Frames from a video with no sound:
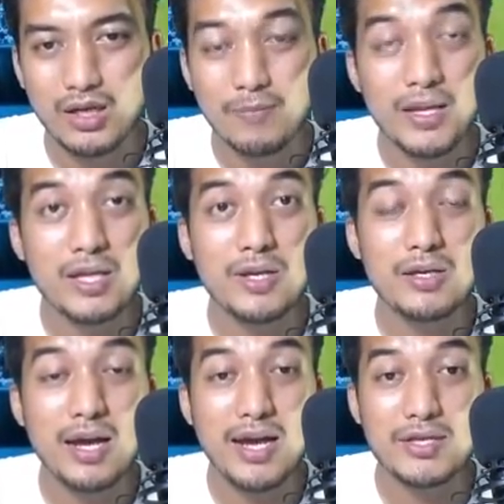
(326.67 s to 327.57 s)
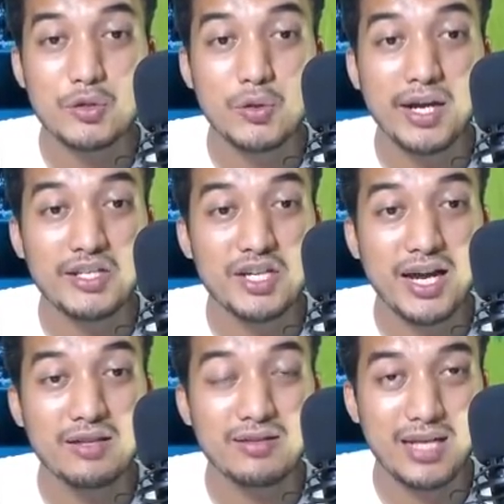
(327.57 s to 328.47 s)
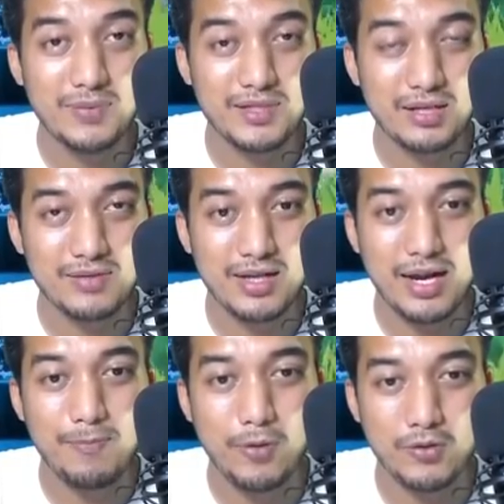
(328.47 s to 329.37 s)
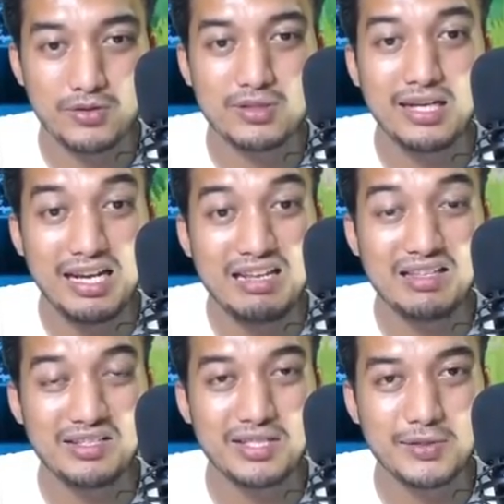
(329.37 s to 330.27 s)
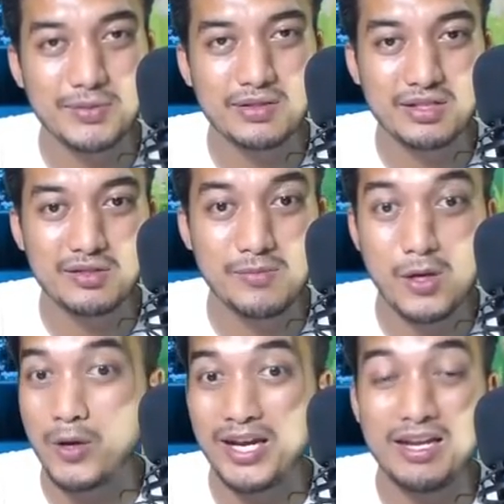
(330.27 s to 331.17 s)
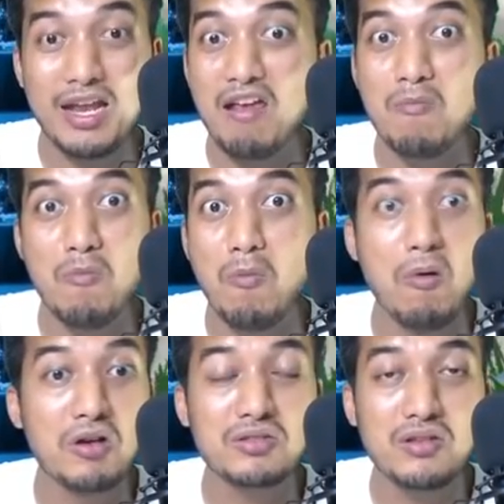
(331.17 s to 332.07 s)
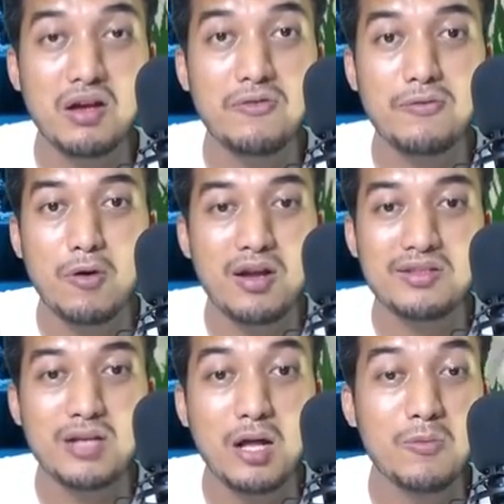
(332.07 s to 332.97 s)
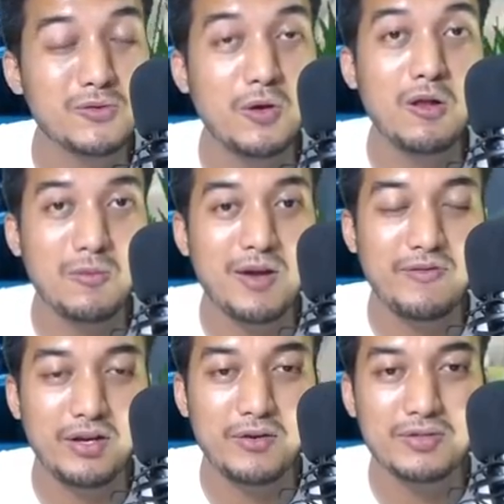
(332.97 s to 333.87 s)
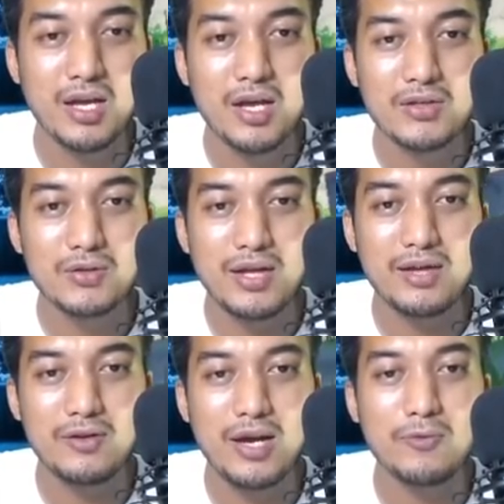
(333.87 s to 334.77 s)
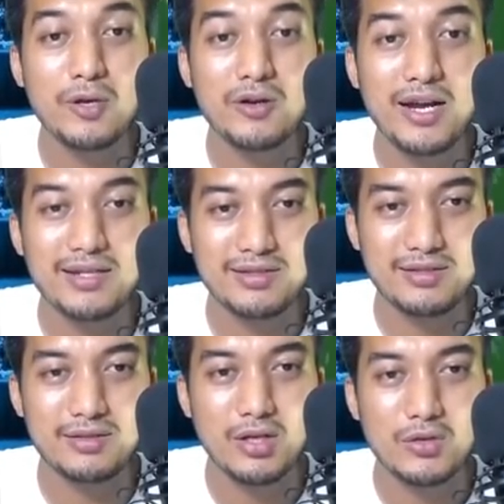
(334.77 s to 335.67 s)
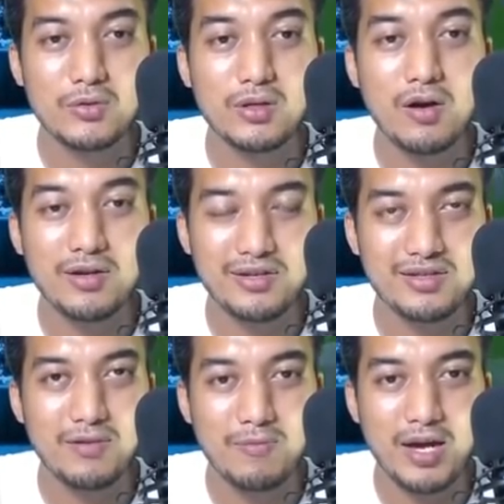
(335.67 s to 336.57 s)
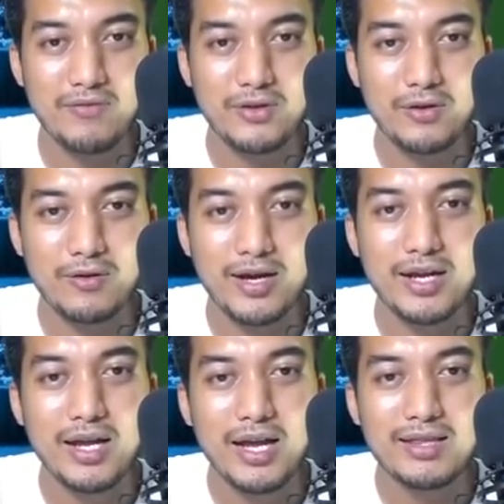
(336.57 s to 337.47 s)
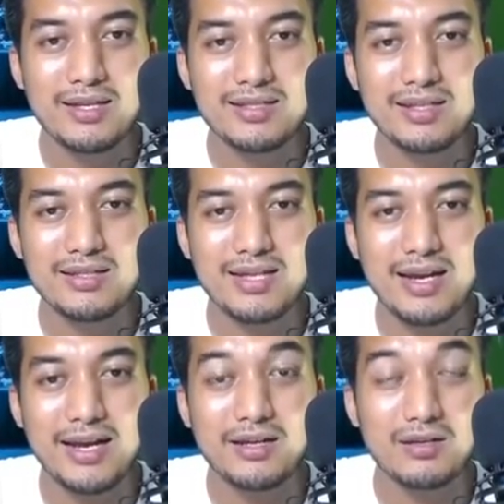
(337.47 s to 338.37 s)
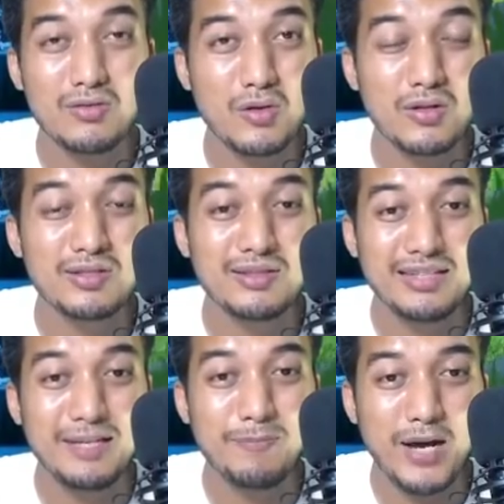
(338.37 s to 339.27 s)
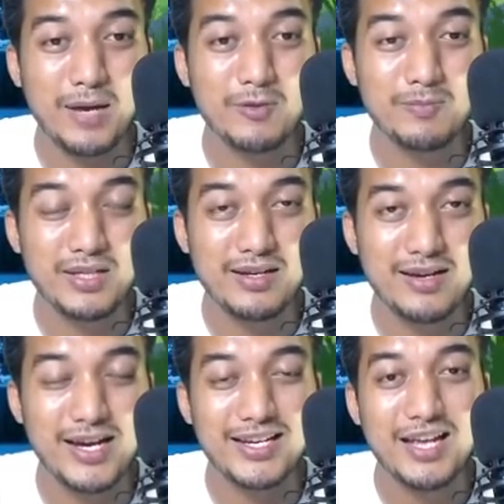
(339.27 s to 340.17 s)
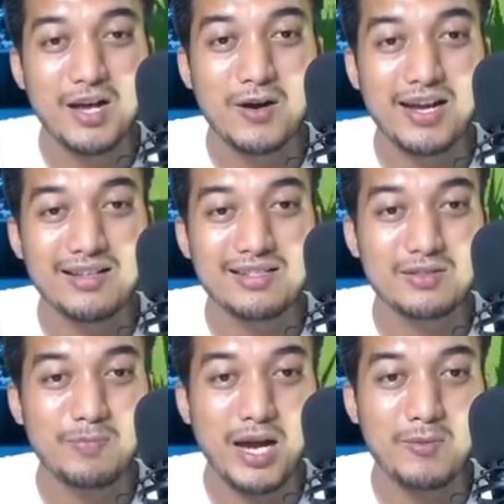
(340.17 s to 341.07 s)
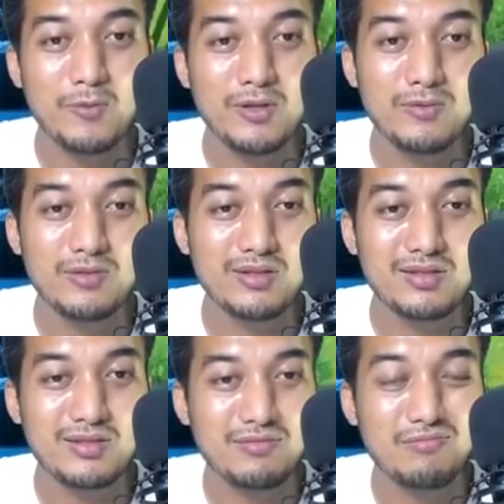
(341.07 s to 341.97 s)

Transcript: By the way, you guys, you can check out the timestamps that I post in the description section below in most of, or let's almost all of my videos, so that you have quicker access to the contents of my video, right? And the next thing is that, like, don't leave Paimon behind, or else Paimon will just